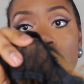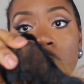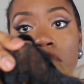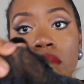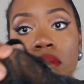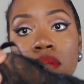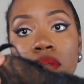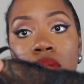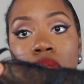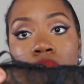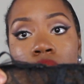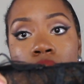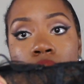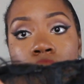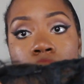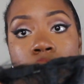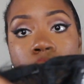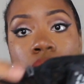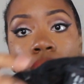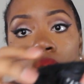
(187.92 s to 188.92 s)
straps on each
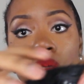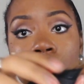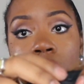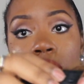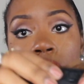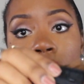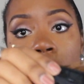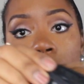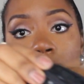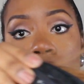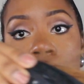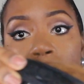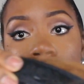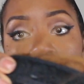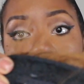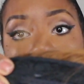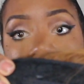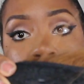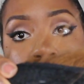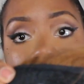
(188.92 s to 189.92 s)
side.
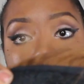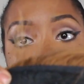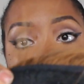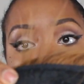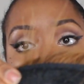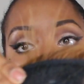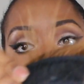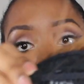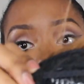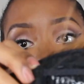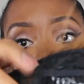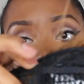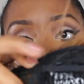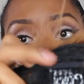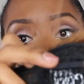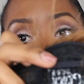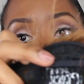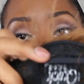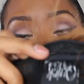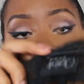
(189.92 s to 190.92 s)
I would definitely say this
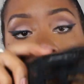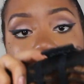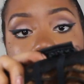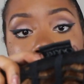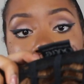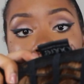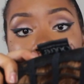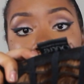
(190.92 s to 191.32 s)
wig is big